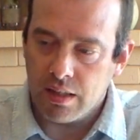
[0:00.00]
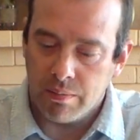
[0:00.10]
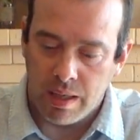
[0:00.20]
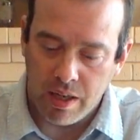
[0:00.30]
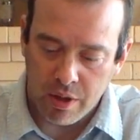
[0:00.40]

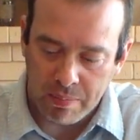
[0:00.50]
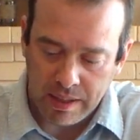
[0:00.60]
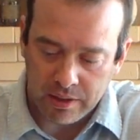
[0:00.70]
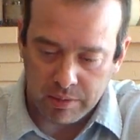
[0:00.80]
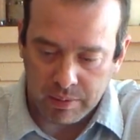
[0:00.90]
my other
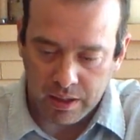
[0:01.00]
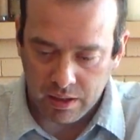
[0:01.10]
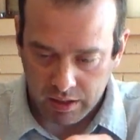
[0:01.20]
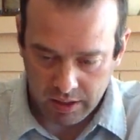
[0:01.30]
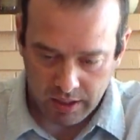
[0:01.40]
pencil
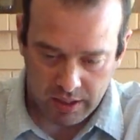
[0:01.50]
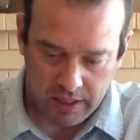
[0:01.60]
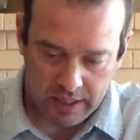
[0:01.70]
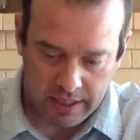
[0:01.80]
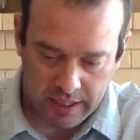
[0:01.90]
mark,
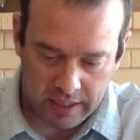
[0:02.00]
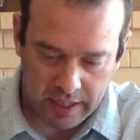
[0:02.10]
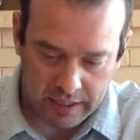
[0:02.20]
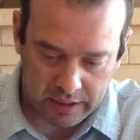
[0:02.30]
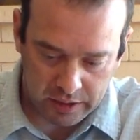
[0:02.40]
and
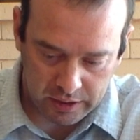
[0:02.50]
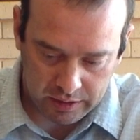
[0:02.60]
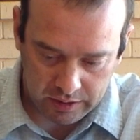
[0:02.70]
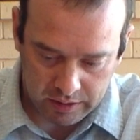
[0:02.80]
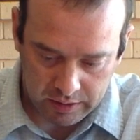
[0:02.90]
I can
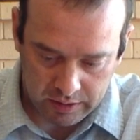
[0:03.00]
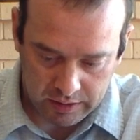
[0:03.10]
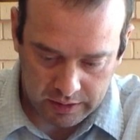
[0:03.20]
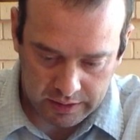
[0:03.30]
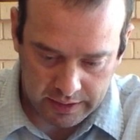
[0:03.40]
just
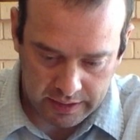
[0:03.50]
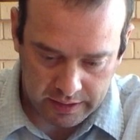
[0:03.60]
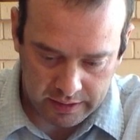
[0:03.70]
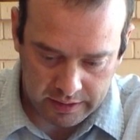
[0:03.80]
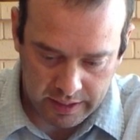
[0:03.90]
set
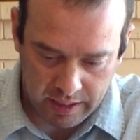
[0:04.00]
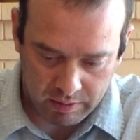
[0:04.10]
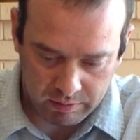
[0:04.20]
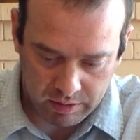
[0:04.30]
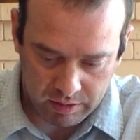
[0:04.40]
this
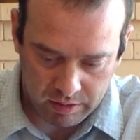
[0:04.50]
down